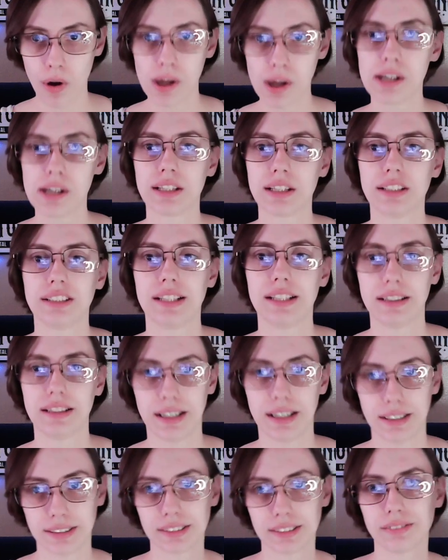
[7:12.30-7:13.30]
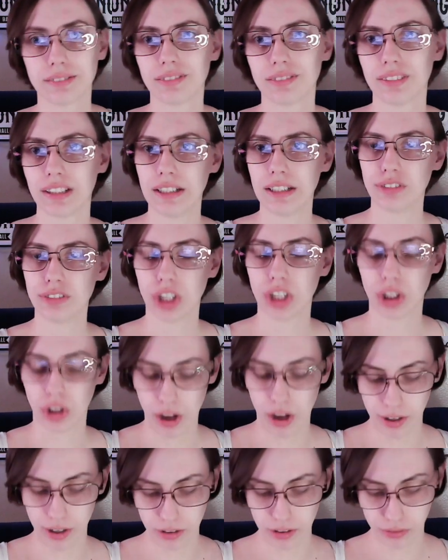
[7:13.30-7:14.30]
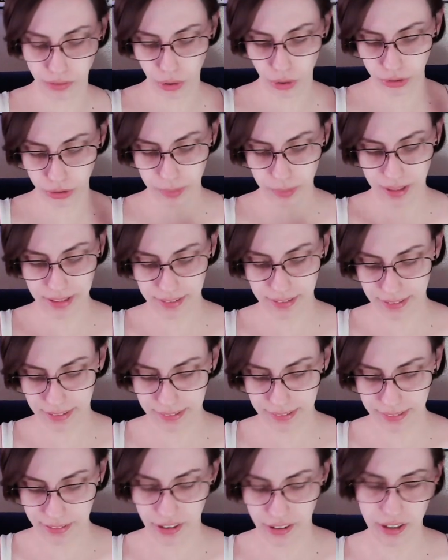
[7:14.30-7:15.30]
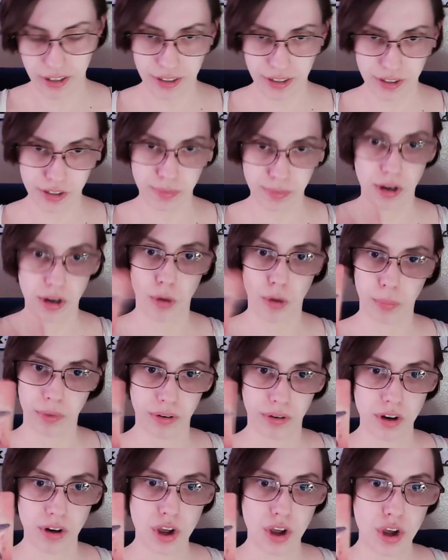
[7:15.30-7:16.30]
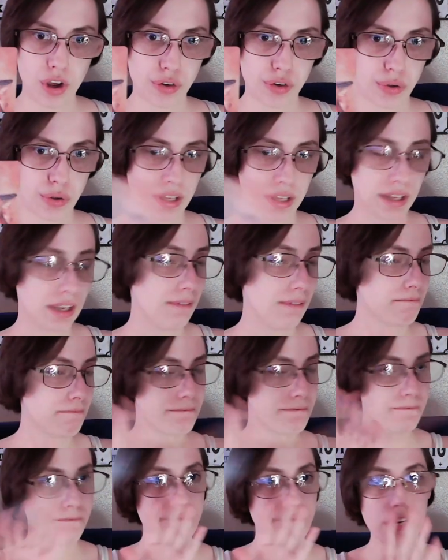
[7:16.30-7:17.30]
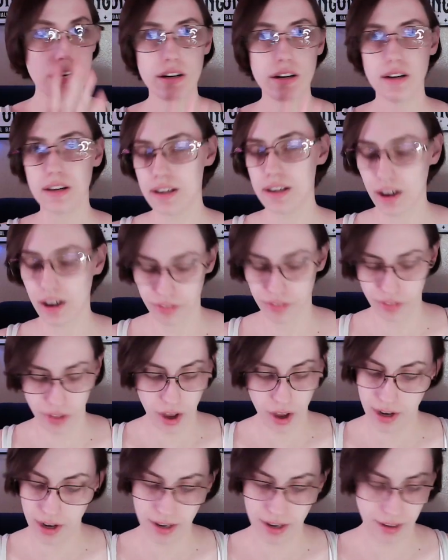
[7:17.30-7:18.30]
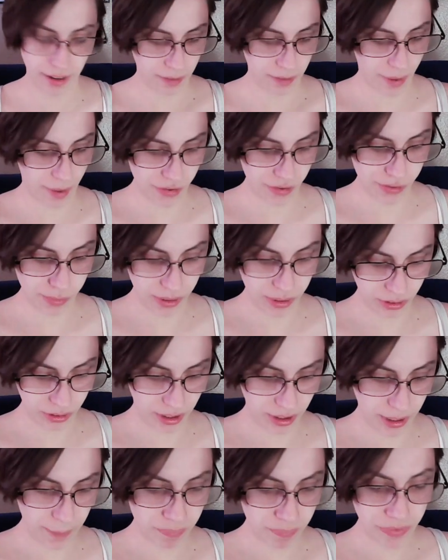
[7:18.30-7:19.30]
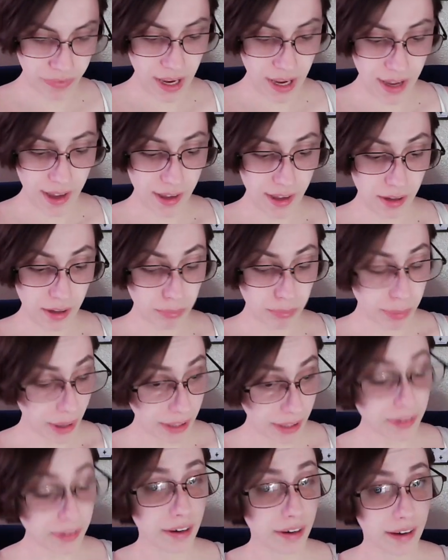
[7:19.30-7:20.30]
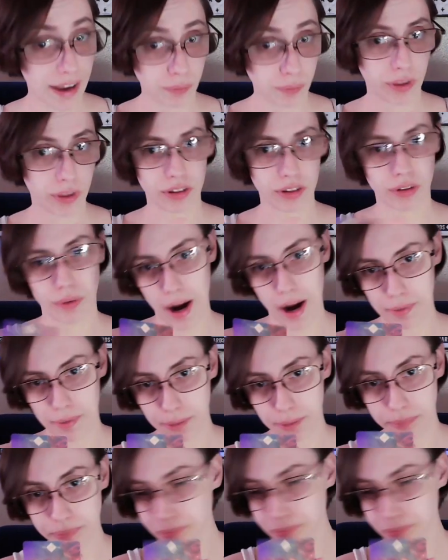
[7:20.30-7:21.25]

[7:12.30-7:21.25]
because then that leaves a lot of closed-mindedness and you need to be open to the infinity of any kind of possibility. But again, with the rabbit,